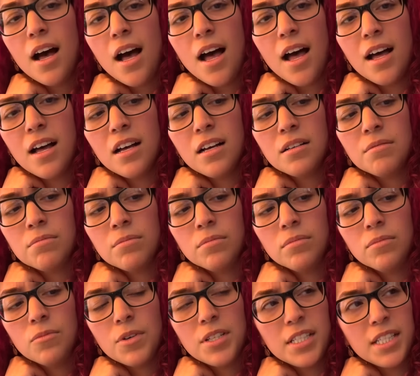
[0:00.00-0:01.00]
Um,
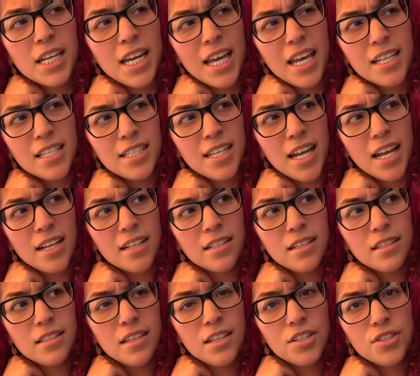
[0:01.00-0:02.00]
what's today's date?
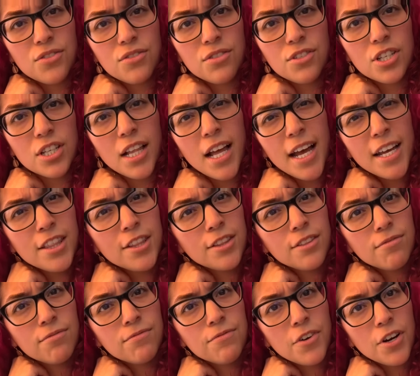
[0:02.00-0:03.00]
Is it July
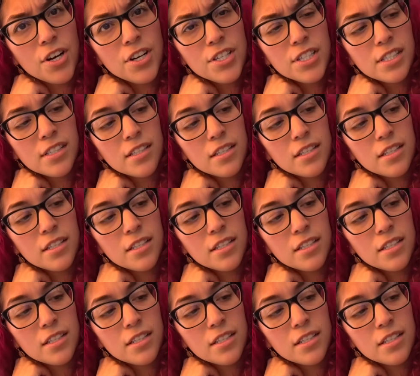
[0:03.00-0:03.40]
1st?